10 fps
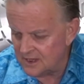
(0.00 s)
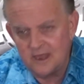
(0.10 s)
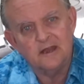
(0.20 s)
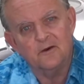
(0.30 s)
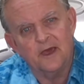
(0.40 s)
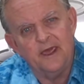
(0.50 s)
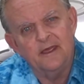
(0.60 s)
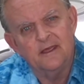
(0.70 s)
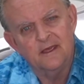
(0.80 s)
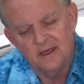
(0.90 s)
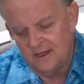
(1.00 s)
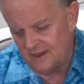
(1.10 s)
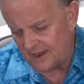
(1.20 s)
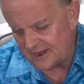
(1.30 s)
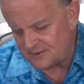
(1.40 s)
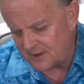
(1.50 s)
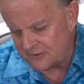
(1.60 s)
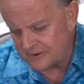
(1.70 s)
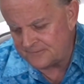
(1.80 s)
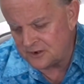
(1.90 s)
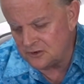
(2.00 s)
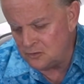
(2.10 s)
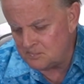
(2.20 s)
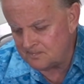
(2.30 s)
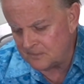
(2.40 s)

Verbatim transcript: anyway, that's my review.